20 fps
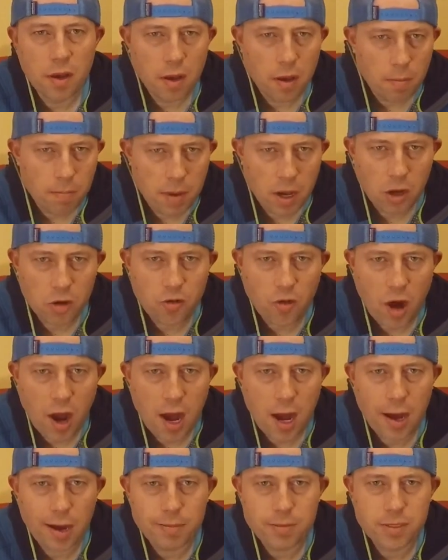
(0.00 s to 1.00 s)
mail
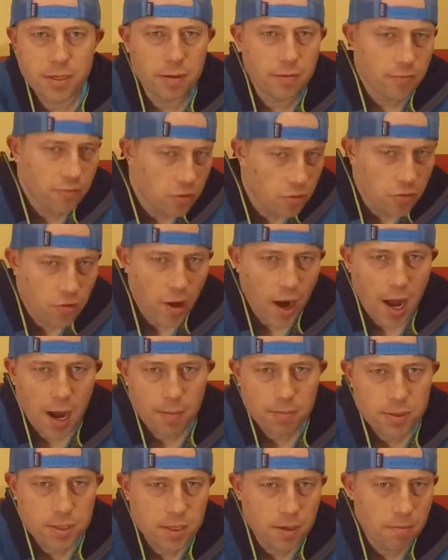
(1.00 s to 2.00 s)
drops and food
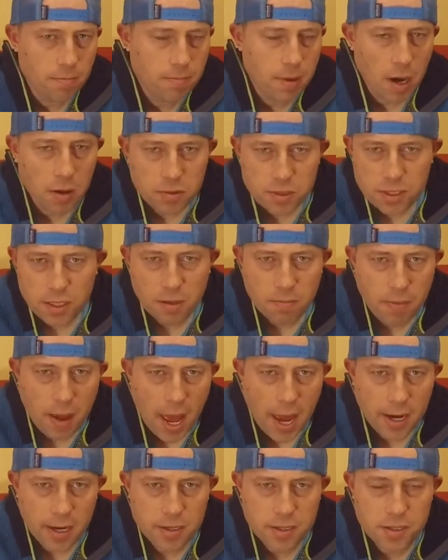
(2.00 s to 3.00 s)
drops and bouncing
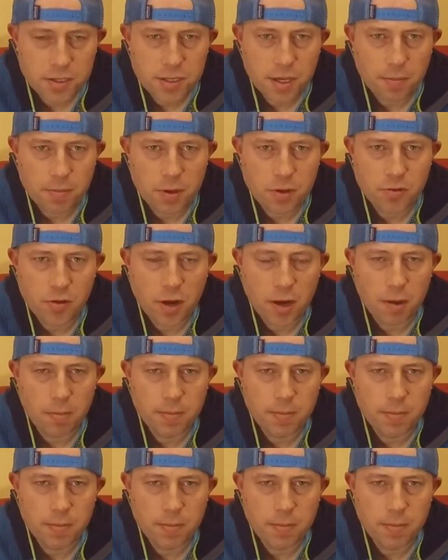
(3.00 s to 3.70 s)
packages up the trail.